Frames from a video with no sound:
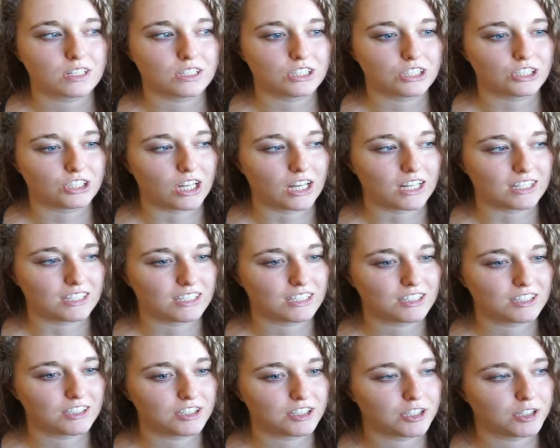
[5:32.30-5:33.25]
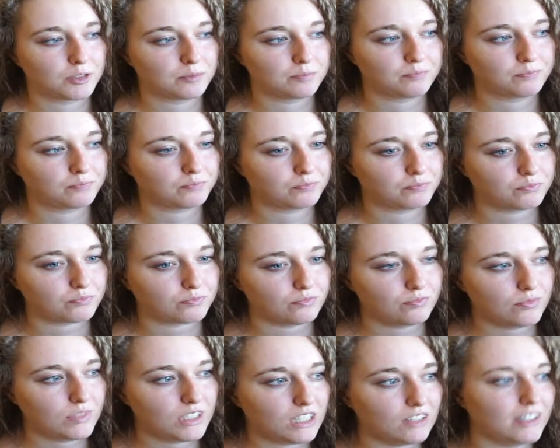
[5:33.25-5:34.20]
just
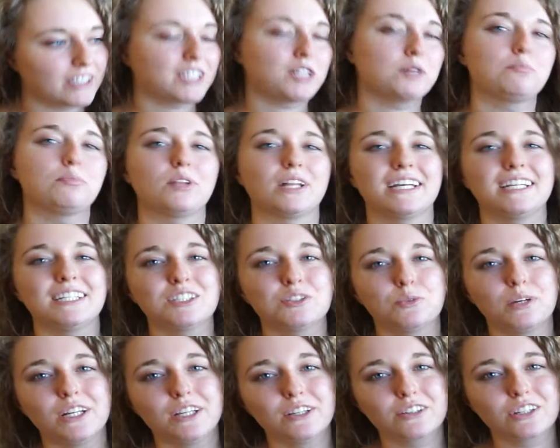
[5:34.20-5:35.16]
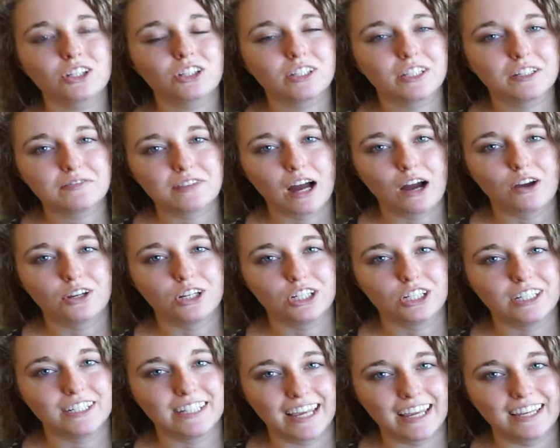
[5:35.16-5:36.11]
like a place where you can live out
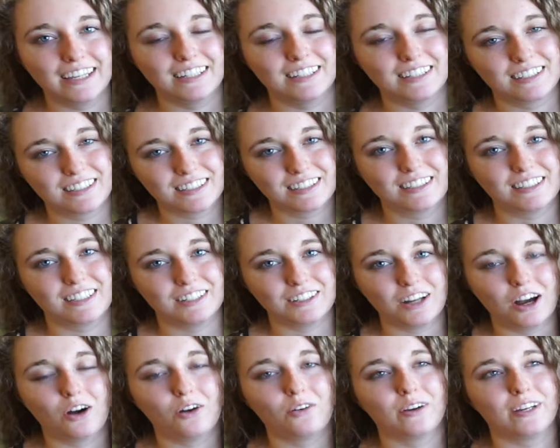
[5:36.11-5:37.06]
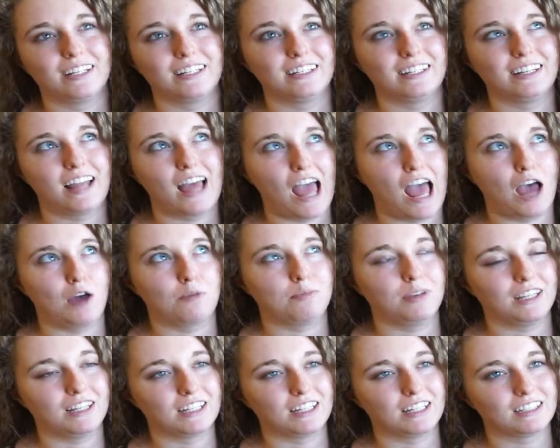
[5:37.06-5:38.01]
your days, you know, in
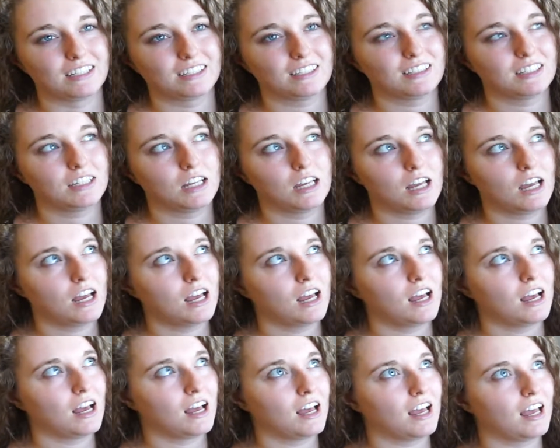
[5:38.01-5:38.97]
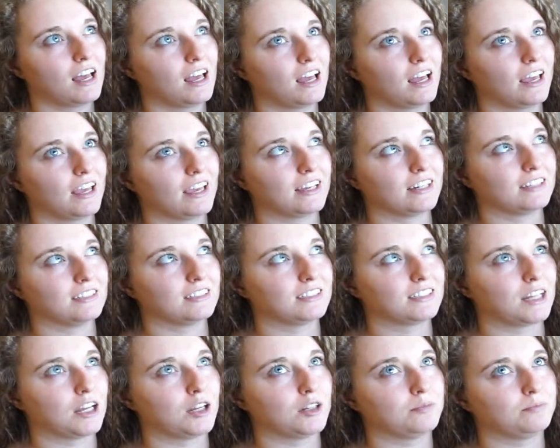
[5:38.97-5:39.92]
happiness
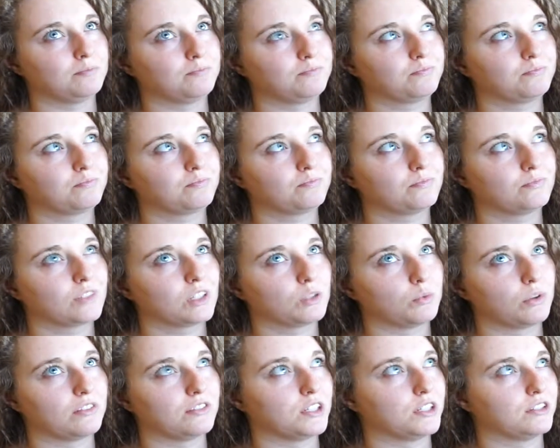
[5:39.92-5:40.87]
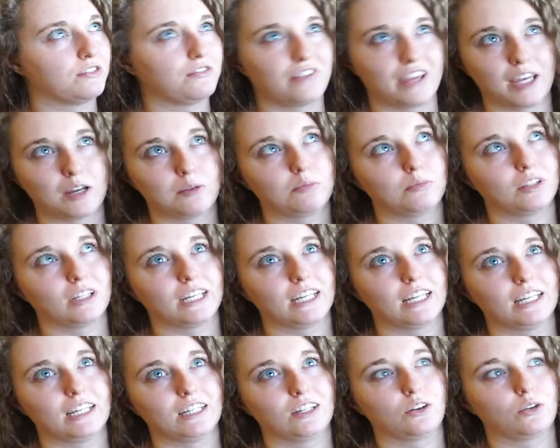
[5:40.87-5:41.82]
and um, with your
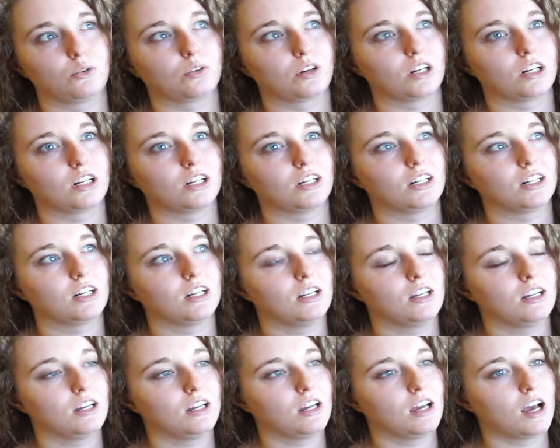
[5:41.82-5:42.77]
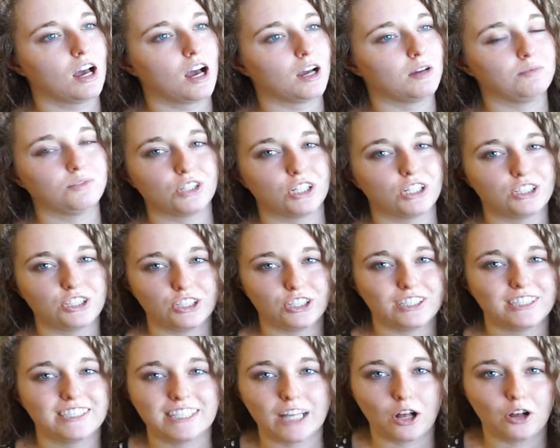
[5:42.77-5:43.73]
family or um, just
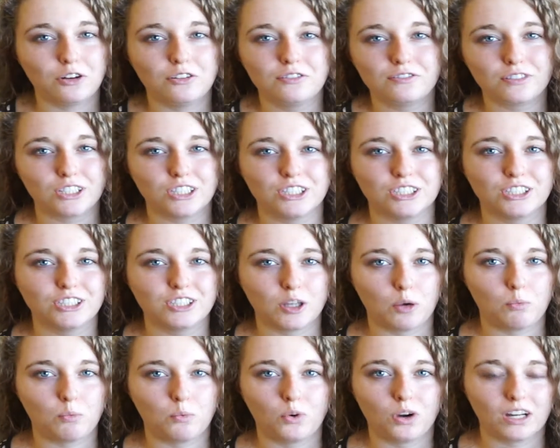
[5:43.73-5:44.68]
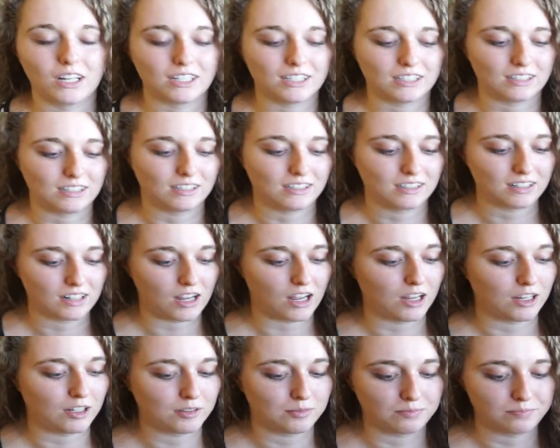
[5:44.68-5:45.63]
yourself or someone.
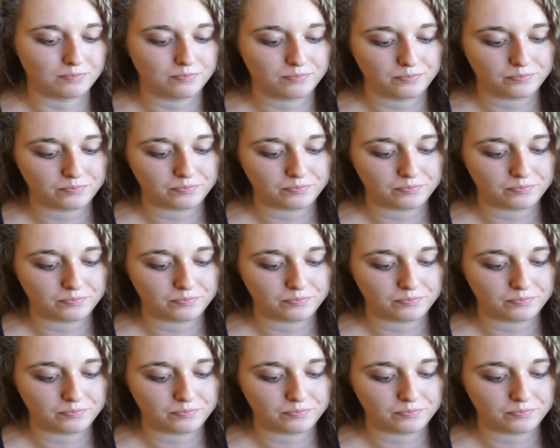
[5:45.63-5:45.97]
Um,